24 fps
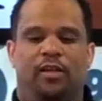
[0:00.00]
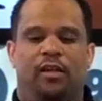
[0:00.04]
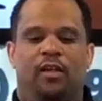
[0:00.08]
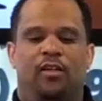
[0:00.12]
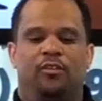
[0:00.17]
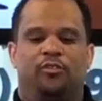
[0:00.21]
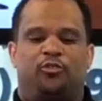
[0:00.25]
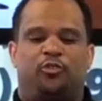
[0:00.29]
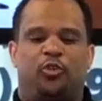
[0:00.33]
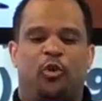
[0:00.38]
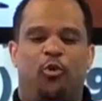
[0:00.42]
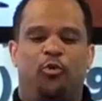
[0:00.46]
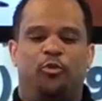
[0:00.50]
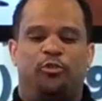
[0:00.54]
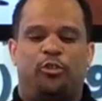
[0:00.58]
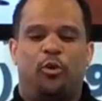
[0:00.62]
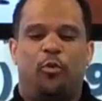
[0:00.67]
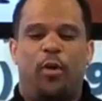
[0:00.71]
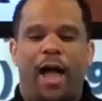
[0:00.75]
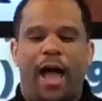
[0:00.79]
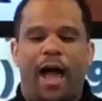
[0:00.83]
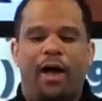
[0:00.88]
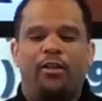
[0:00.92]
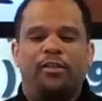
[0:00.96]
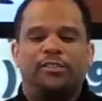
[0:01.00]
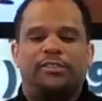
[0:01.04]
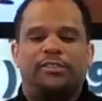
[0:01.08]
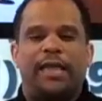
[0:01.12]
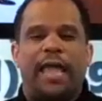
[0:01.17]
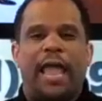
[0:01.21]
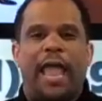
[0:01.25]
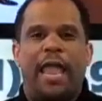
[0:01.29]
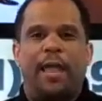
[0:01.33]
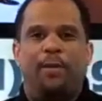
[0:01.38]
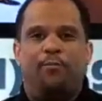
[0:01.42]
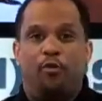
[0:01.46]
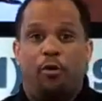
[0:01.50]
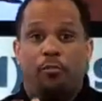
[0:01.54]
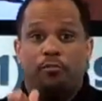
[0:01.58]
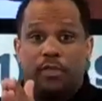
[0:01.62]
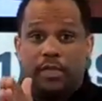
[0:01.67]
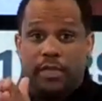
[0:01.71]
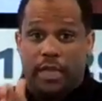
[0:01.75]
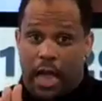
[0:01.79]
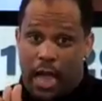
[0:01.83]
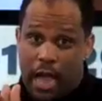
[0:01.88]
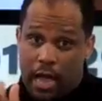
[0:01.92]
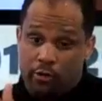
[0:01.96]
So how does Abram, the
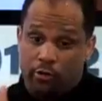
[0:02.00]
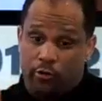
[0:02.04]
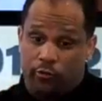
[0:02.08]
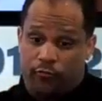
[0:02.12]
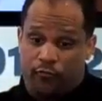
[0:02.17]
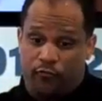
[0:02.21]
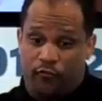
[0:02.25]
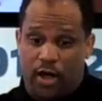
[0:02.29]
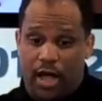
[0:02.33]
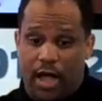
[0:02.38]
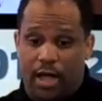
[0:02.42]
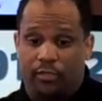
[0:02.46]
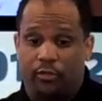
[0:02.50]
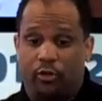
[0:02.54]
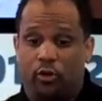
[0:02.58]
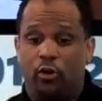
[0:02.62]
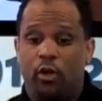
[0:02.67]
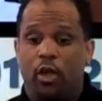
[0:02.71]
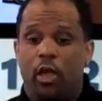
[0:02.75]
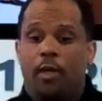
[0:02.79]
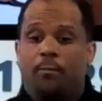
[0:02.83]
honored father,